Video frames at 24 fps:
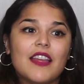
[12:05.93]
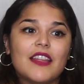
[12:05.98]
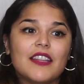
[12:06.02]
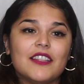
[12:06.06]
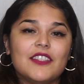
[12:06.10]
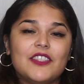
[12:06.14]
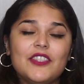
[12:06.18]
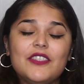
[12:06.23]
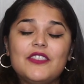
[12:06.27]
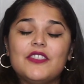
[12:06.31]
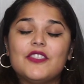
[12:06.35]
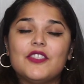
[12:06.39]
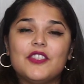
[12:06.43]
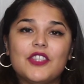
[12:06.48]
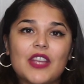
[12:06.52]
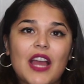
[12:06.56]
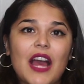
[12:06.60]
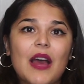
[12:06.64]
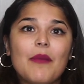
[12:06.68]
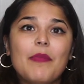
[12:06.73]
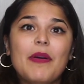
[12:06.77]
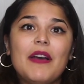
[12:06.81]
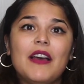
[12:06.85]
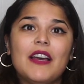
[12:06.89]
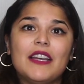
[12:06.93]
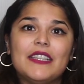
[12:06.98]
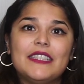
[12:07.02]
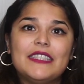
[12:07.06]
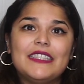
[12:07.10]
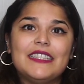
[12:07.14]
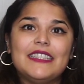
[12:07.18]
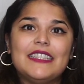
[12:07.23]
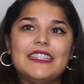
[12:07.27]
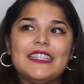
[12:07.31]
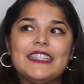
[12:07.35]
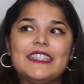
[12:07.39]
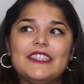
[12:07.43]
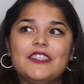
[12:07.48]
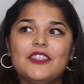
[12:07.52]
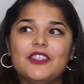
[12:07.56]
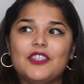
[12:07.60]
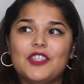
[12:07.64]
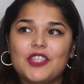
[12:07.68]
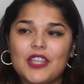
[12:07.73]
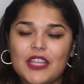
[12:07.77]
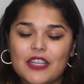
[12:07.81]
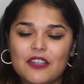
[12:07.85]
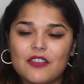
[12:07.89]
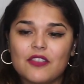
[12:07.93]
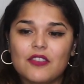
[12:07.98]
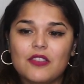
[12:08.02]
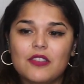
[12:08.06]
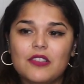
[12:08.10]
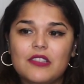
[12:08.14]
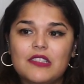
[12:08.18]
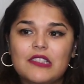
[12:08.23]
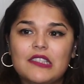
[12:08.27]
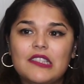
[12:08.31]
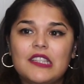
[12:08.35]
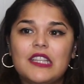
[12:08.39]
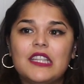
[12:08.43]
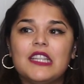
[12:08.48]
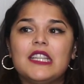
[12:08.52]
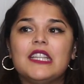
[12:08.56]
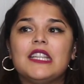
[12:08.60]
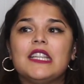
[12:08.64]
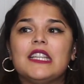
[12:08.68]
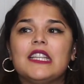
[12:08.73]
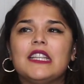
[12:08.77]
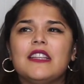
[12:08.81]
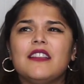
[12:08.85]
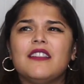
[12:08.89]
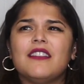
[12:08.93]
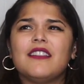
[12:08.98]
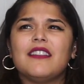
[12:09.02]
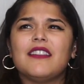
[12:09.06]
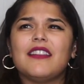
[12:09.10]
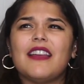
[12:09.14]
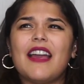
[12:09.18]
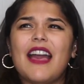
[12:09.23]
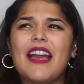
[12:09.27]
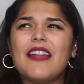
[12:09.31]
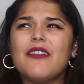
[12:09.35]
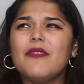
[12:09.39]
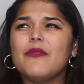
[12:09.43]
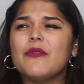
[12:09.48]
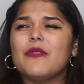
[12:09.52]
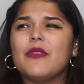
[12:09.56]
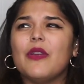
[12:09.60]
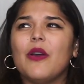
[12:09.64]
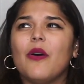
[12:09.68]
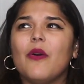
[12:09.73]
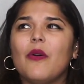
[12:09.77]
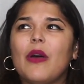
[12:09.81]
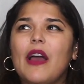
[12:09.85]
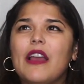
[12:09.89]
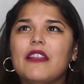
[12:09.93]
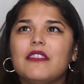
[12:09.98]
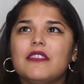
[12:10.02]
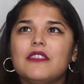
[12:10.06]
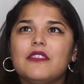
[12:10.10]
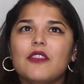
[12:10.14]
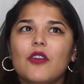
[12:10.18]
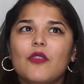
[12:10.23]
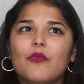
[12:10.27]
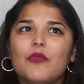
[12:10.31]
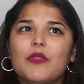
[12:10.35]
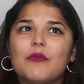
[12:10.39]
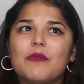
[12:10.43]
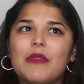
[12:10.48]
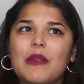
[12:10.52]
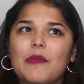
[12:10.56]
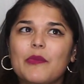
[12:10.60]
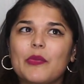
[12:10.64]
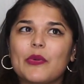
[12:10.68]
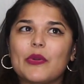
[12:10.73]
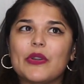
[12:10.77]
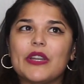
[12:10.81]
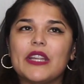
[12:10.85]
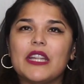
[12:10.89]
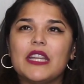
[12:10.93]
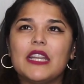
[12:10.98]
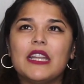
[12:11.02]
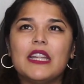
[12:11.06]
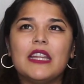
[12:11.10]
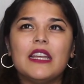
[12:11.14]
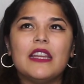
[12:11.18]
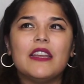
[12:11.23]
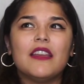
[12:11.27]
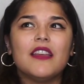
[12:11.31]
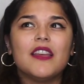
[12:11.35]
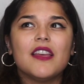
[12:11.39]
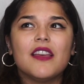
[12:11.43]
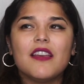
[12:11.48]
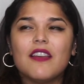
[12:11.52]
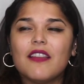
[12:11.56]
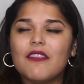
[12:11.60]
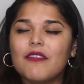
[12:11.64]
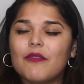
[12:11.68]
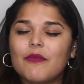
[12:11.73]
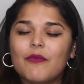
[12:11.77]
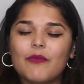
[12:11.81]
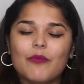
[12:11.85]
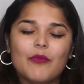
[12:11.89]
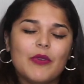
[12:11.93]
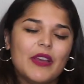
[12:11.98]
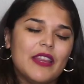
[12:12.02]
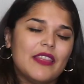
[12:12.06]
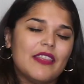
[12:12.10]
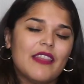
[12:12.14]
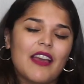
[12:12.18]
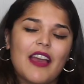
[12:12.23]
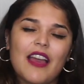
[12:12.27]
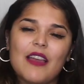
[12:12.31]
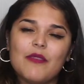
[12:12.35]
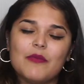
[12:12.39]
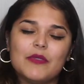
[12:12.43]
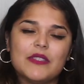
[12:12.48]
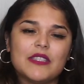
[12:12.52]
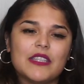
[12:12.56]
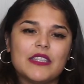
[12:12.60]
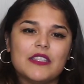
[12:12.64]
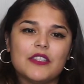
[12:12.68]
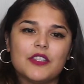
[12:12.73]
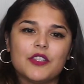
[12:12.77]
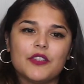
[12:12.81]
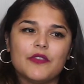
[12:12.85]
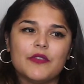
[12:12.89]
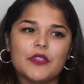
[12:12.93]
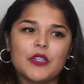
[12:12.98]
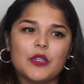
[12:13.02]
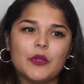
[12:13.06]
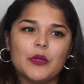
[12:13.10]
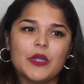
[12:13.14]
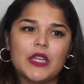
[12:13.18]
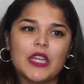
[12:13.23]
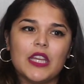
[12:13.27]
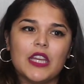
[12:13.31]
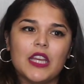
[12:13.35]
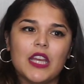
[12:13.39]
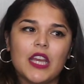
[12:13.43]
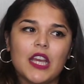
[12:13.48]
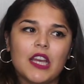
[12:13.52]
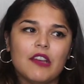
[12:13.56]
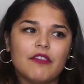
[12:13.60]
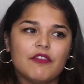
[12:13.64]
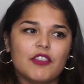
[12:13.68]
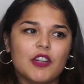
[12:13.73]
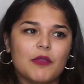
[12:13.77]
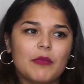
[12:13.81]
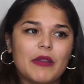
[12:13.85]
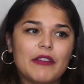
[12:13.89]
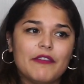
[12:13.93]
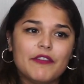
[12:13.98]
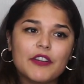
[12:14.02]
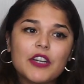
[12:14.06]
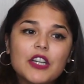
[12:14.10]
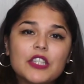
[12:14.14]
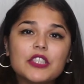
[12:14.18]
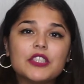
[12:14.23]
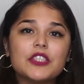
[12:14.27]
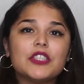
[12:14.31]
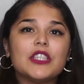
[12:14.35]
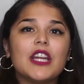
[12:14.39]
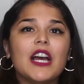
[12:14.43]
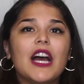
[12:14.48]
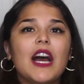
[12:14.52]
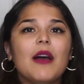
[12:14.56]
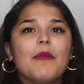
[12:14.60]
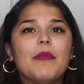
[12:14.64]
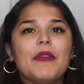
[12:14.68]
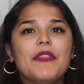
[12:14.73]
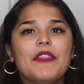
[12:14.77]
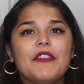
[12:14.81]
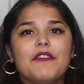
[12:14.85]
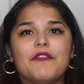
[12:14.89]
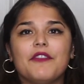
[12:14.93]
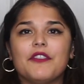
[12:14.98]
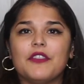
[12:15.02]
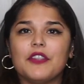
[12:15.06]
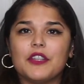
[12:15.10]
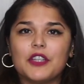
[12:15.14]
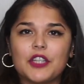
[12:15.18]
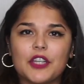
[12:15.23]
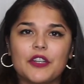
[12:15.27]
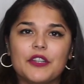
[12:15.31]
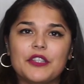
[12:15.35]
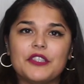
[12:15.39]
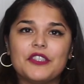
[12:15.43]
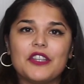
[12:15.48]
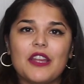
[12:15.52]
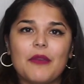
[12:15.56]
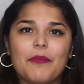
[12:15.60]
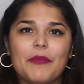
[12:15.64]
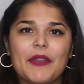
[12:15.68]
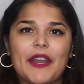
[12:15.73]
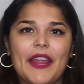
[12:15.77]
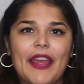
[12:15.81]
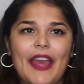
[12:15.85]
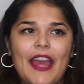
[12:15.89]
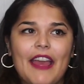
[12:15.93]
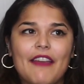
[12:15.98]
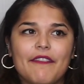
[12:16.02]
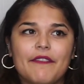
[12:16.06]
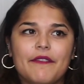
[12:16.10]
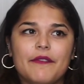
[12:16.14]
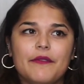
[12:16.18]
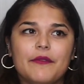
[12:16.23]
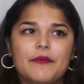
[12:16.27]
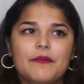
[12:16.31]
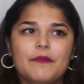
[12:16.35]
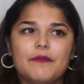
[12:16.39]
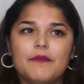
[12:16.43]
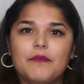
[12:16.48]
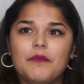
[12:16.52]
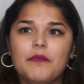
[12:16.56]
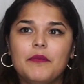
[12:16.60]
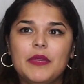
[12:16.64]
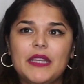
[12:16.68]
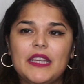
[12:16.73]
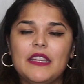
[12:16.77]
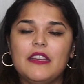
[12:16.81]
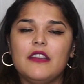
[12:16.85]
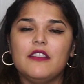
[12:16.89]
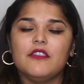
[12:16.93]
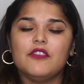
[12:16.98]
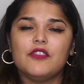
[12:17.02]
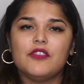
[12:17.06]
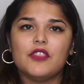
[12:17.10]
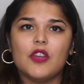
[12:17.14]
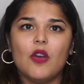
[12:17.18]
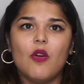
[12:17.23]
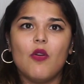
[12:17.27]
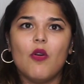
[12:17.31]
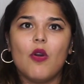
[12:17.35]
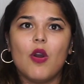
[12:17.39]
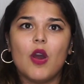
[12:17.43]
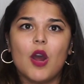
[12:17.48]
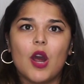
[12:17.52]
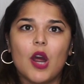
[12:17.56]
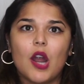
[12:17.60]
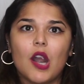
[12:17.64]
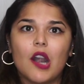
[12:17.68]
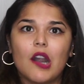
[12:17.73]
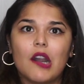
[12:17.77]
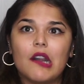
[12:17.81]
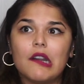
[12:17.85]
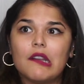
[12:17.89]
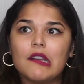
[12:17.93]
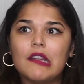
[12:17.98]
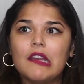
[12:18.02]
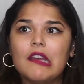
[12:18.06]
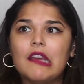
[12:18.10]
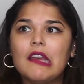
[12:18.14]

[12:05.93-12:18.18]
Just job hunting in general, I don't know. I don't remember it when I was interviewing for my first job and then for the current job that I had being so hard.